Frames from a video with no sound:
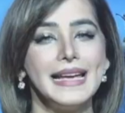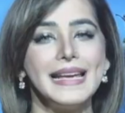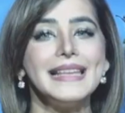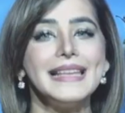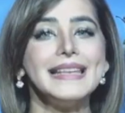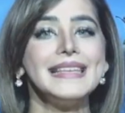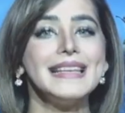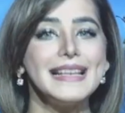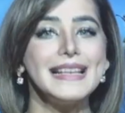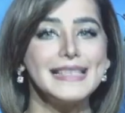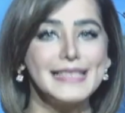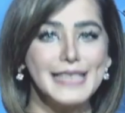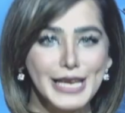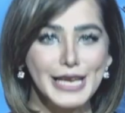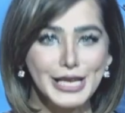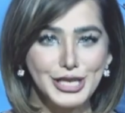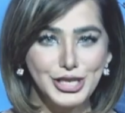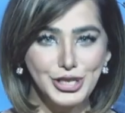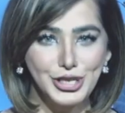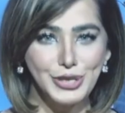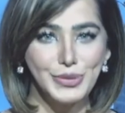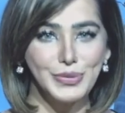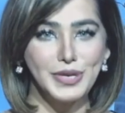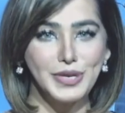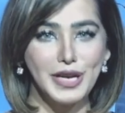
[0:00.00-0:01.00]
India's
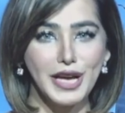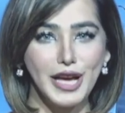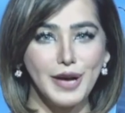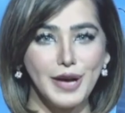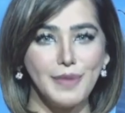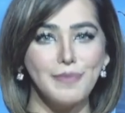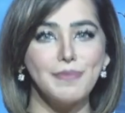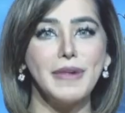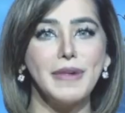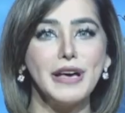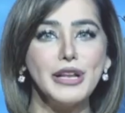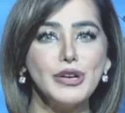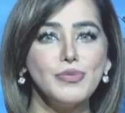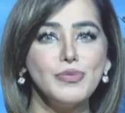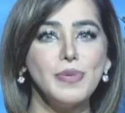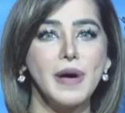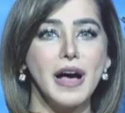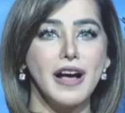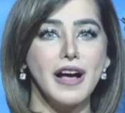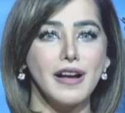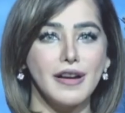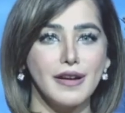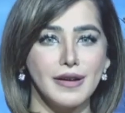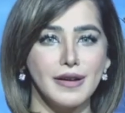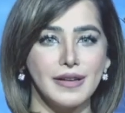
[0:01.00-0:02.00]
ace shooter Manu
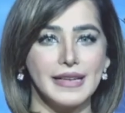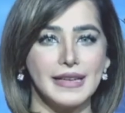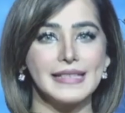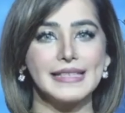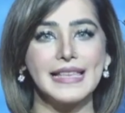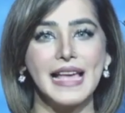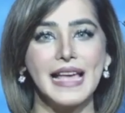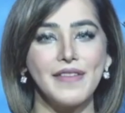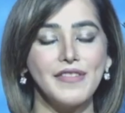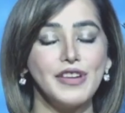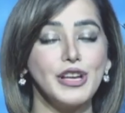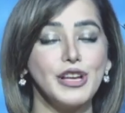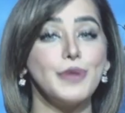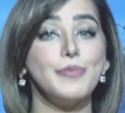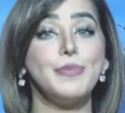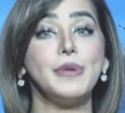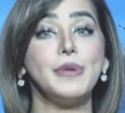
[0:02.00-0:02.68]
Bhaker is having a